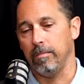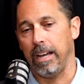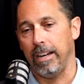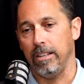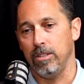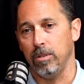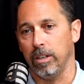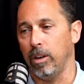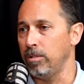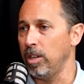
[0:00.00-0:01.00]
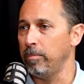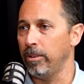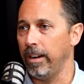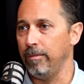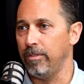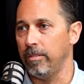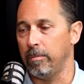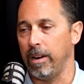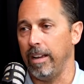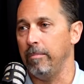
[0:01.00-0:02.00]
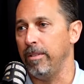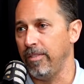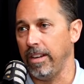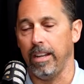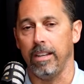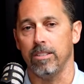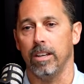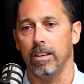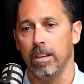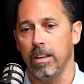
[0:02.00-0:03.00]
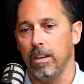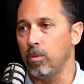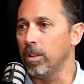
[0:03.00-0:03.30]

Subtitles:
got into a coaching program from Brian Buffini. He's a real